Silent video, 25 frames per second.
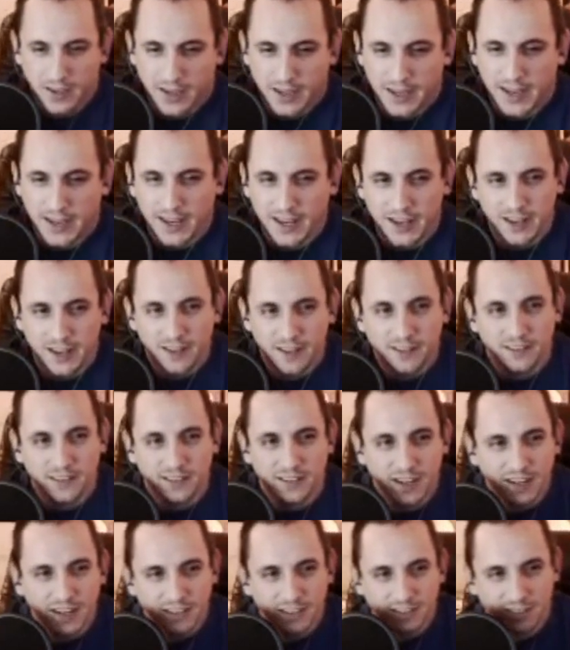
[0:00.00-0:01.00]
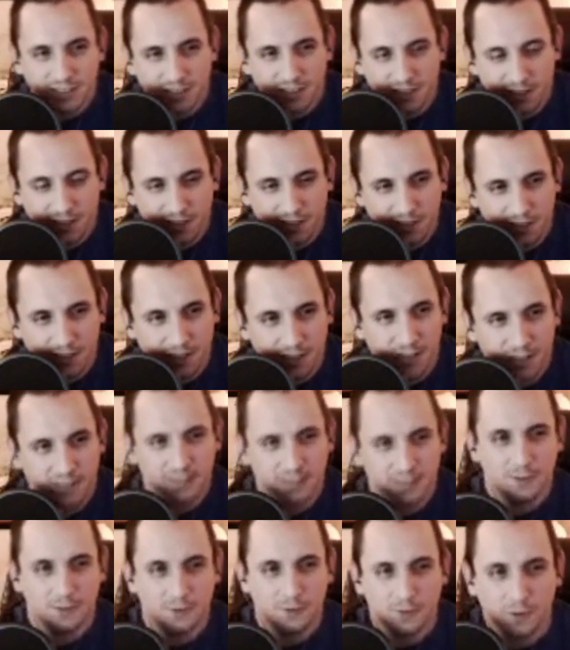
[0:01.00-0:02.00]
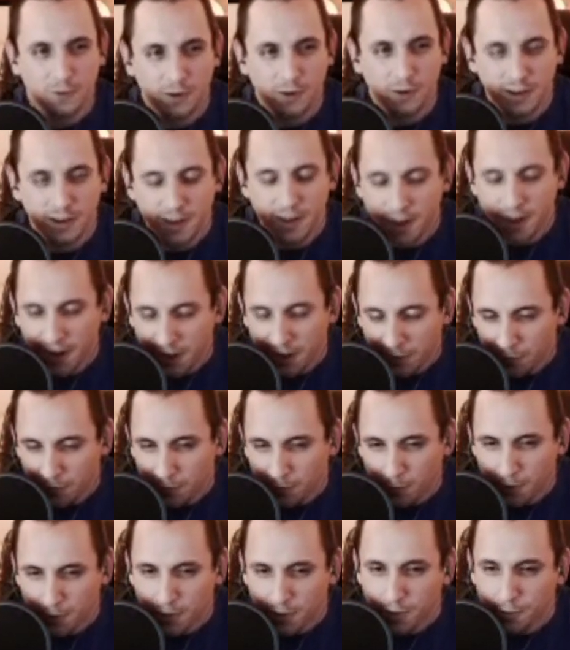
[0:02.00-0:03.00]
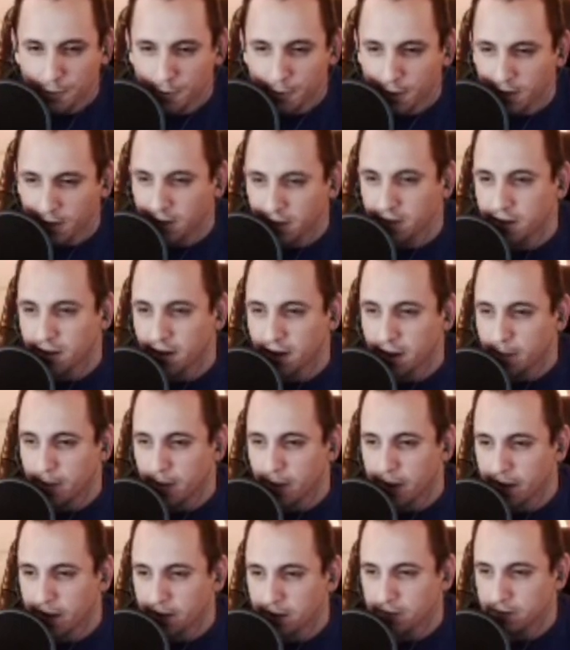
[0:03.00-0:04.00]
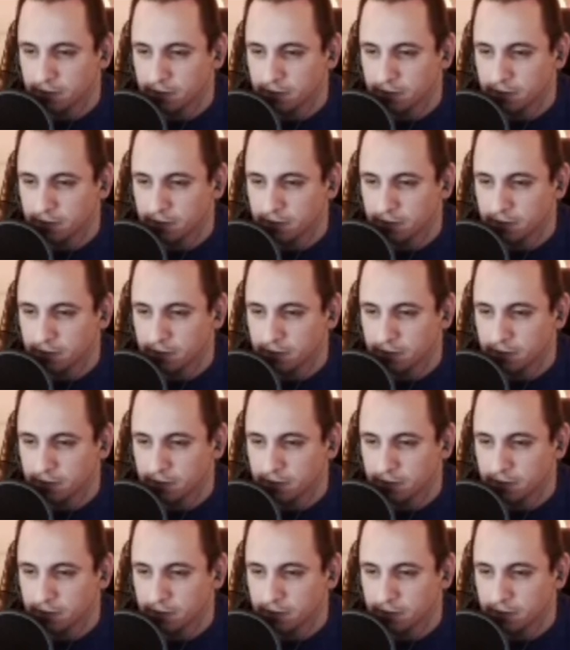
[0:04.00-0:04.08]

And that done for a 943. Not bad.